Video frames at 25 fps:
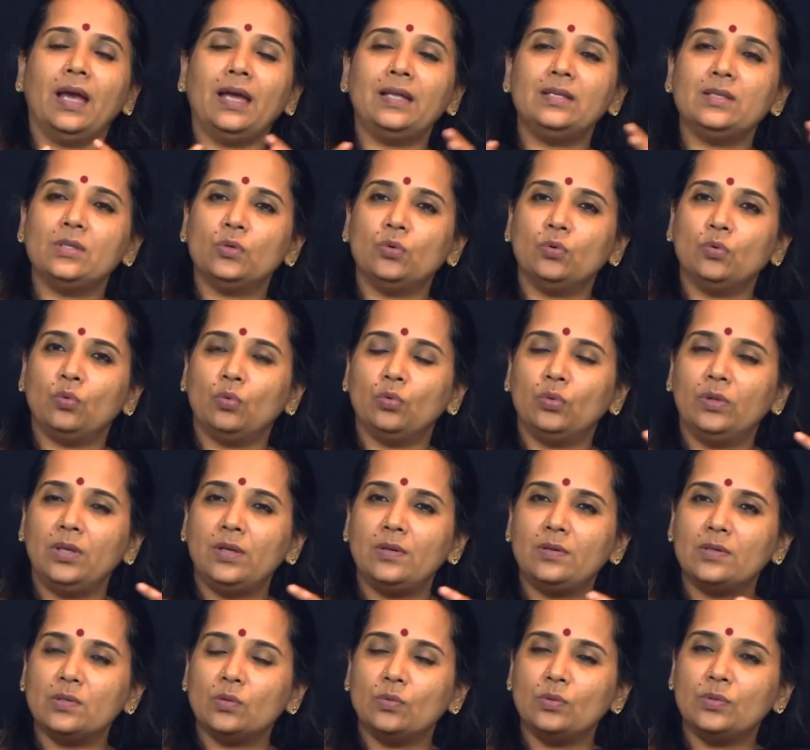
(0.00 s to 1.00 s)
And so
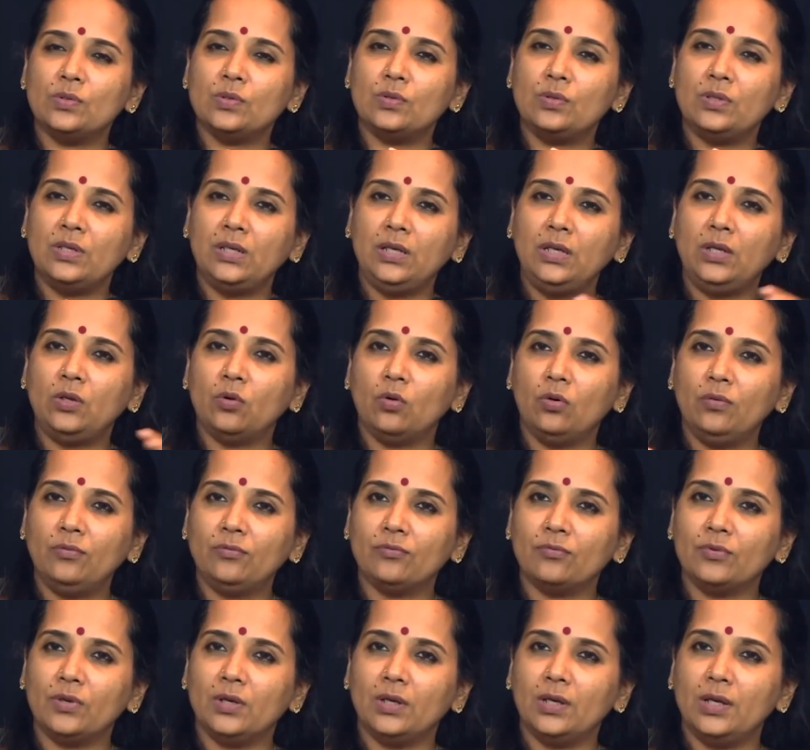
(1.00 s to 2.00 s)
there is also need
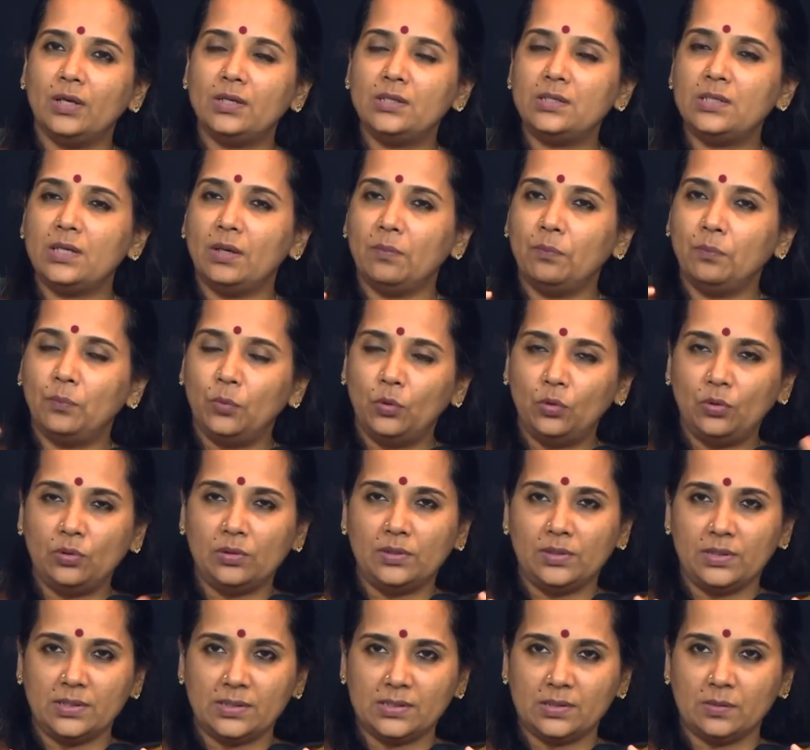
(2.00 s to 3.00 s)
of a
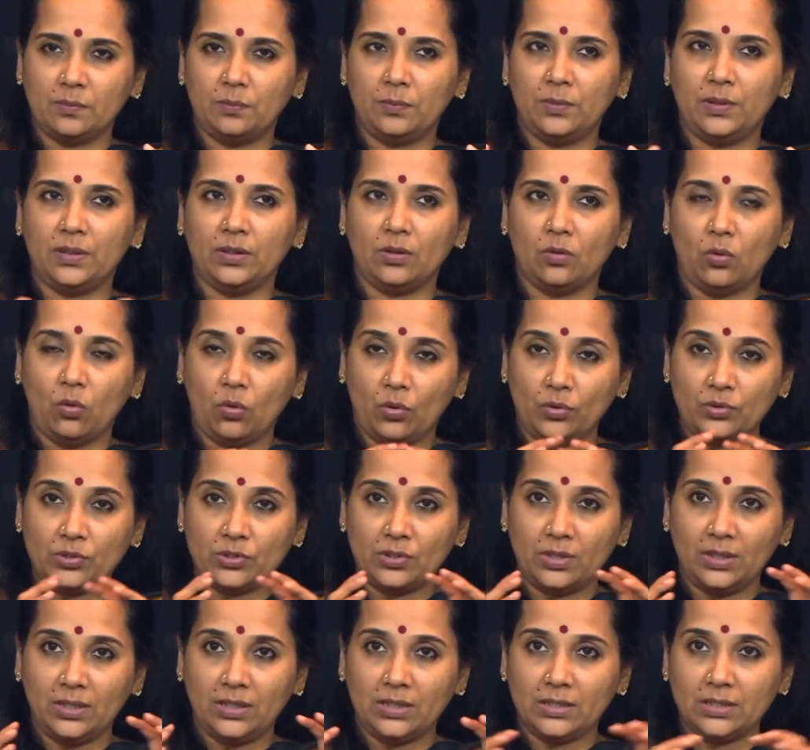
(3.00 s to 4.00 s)
temporal discipline,
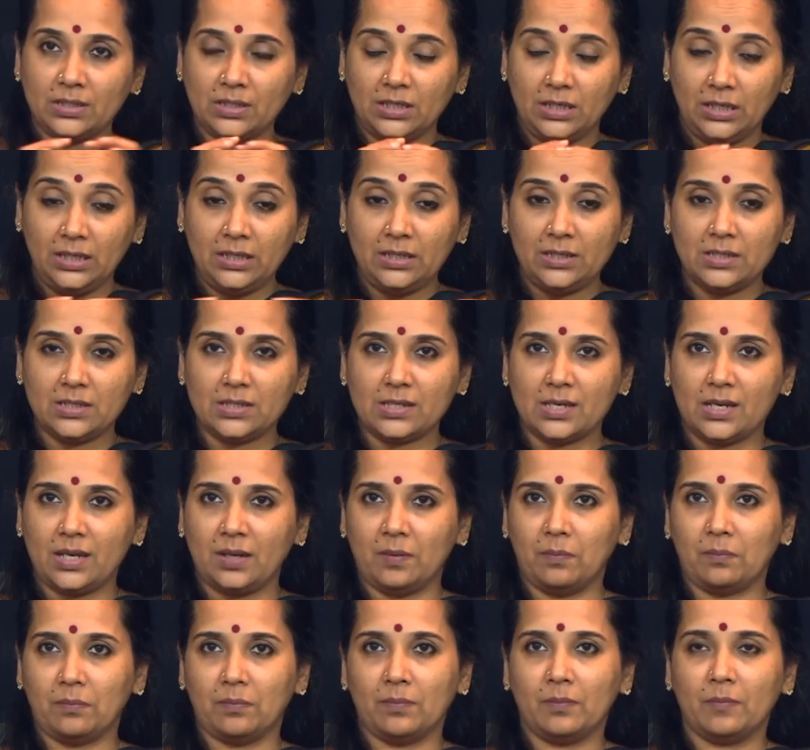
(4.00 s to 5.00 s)
ordering it in
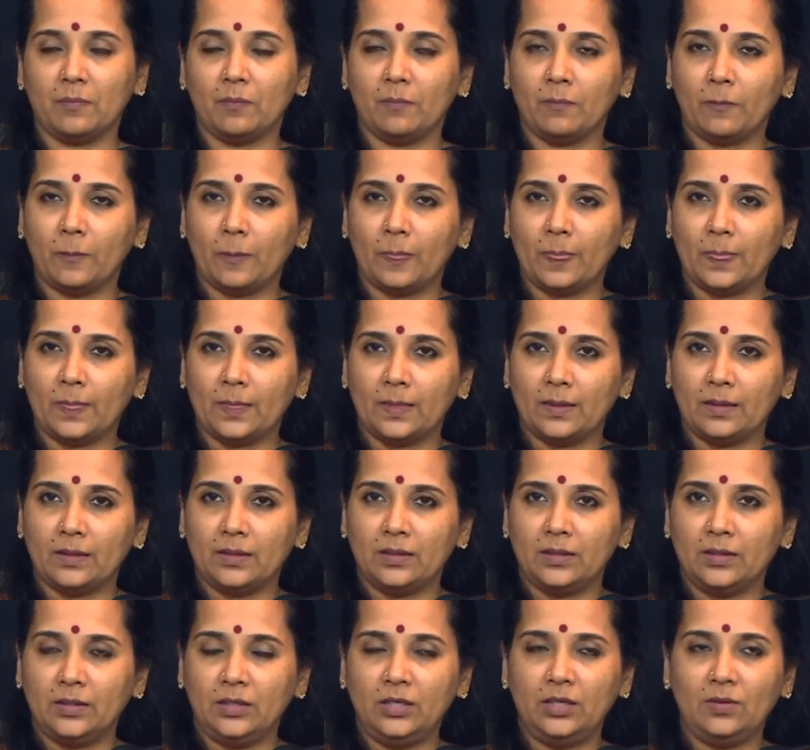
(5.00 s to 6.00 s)
time,
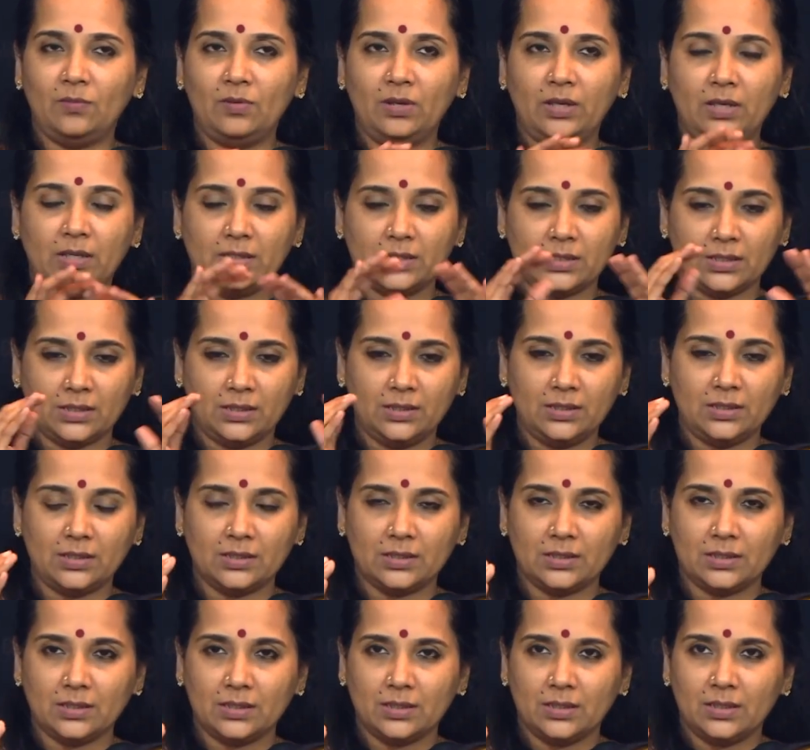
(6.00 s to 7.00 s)
giving it
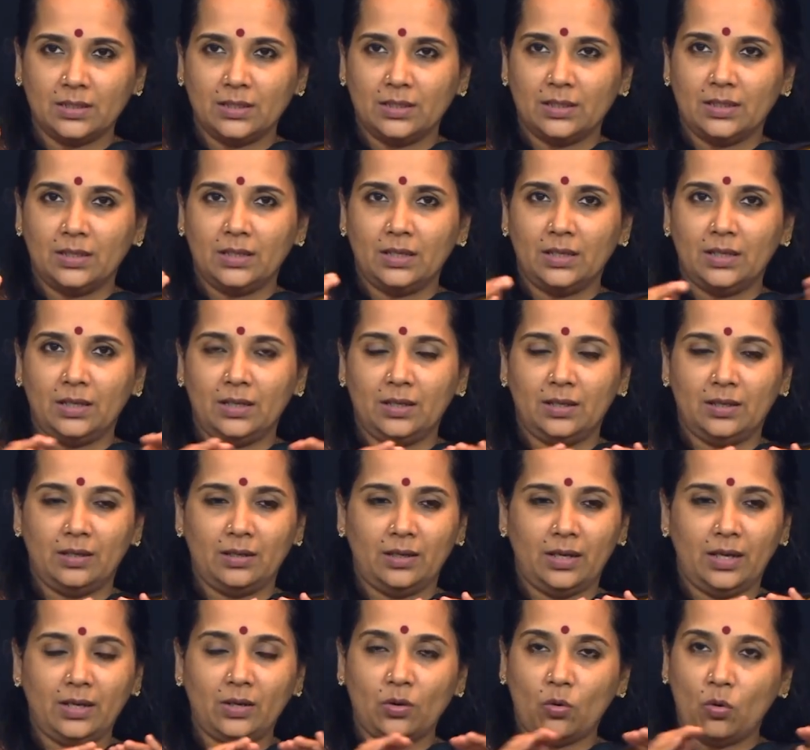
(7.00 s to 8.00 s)

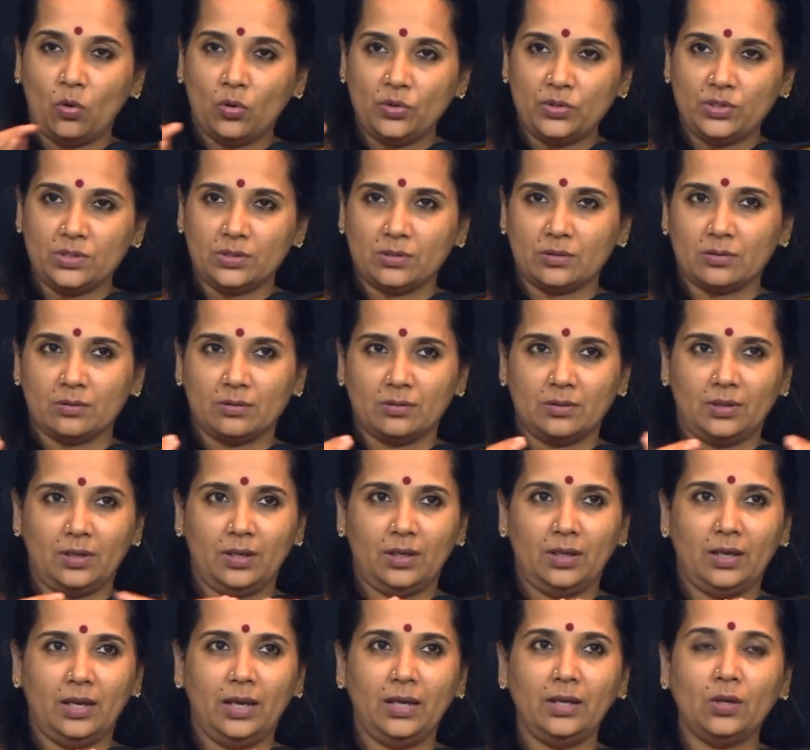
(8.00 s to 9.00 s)
an order,
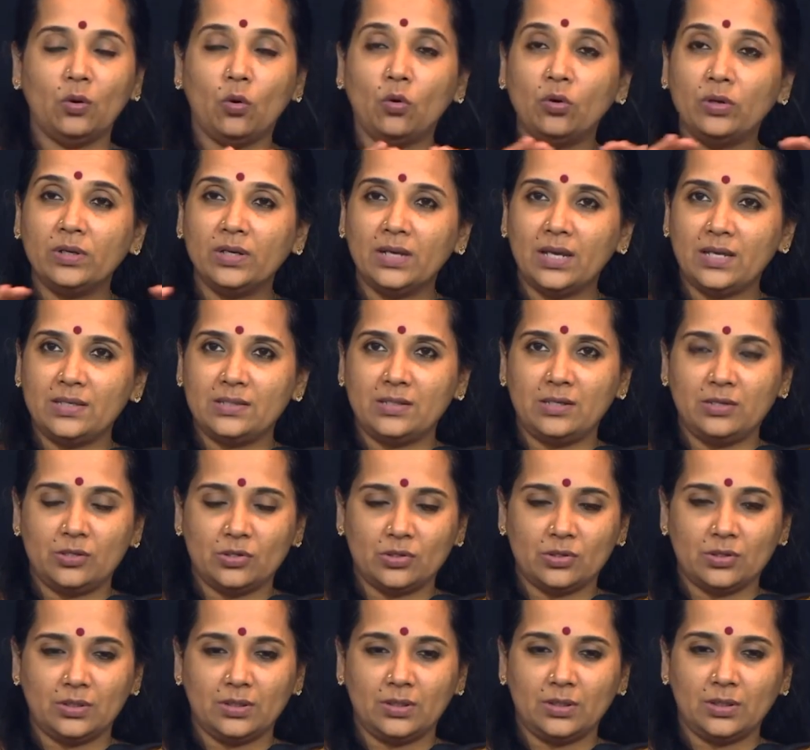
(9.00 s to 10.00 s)
an
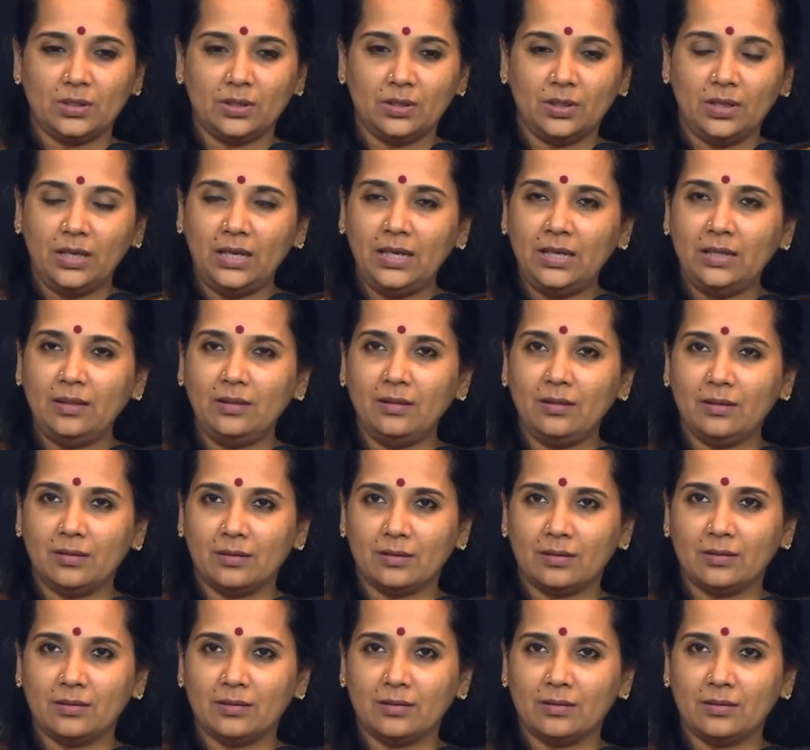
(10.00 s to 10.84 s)
organization in